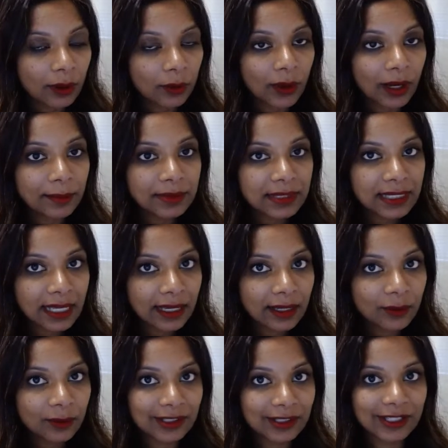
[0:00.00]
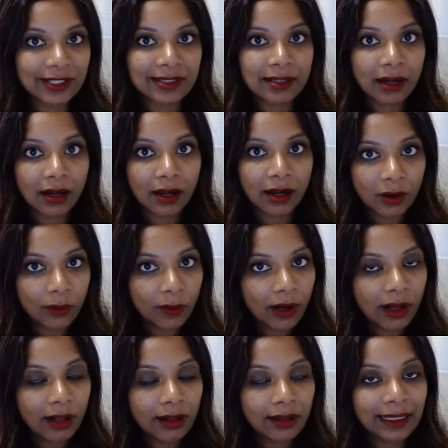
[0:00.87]
website, which is
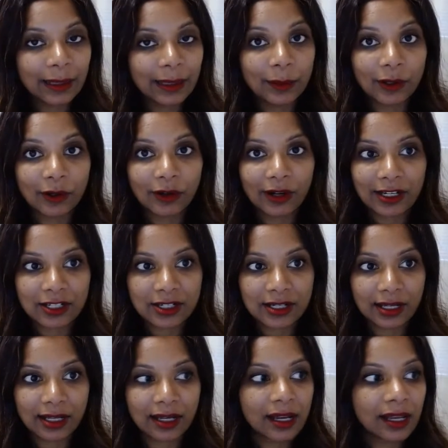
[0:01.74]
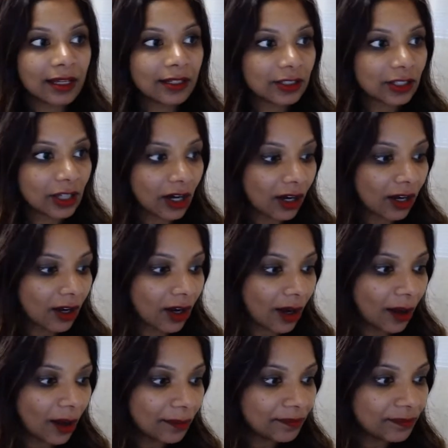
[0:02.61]

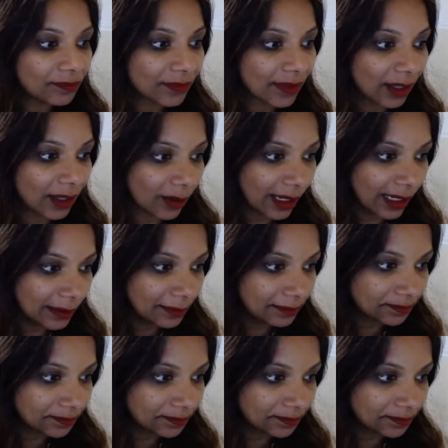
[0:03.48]
agarwalimmigration.com. Okay?